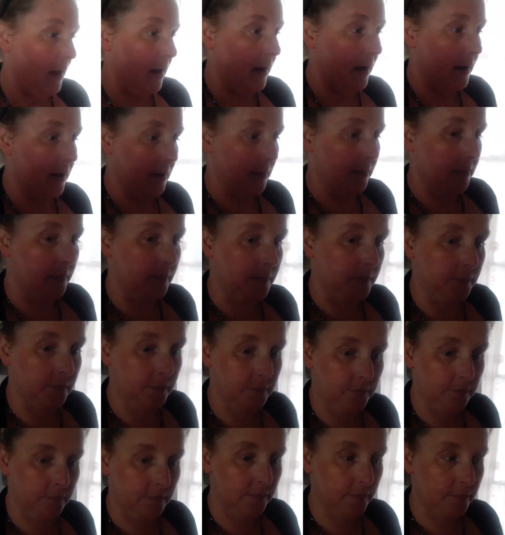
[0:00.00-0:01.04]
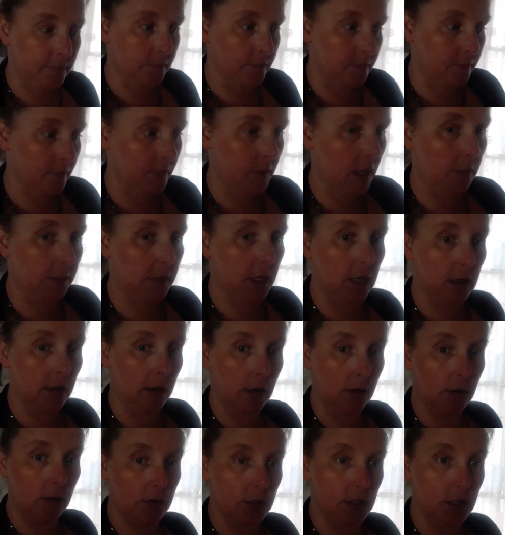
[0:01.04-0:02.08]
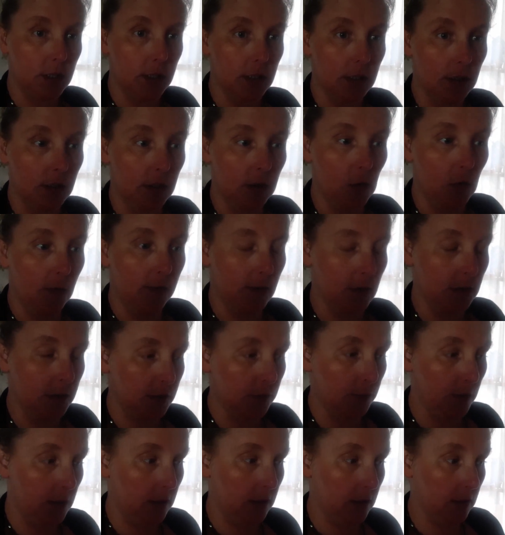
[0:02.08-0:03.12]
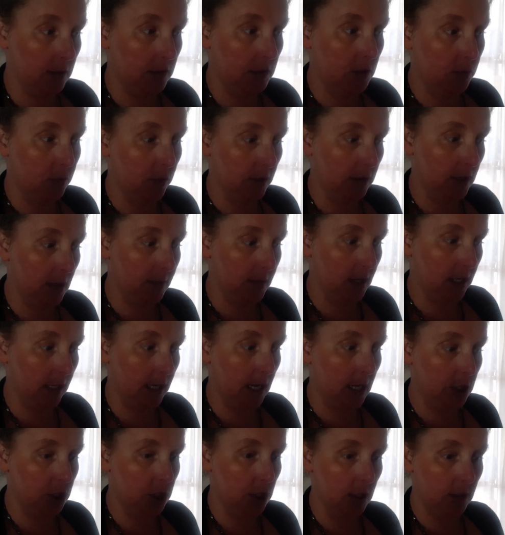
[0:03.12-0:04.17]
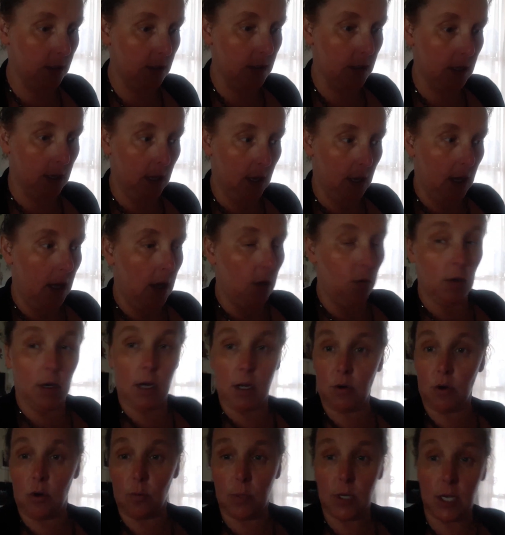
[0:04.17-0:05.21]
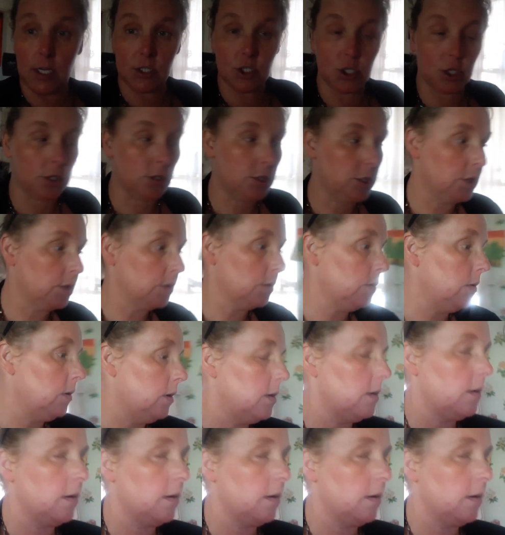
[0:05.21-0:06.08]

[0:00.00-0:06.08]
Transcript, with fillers: um, I'm going to get her to go over to Sarita's to bring that medication in got her a plunger too.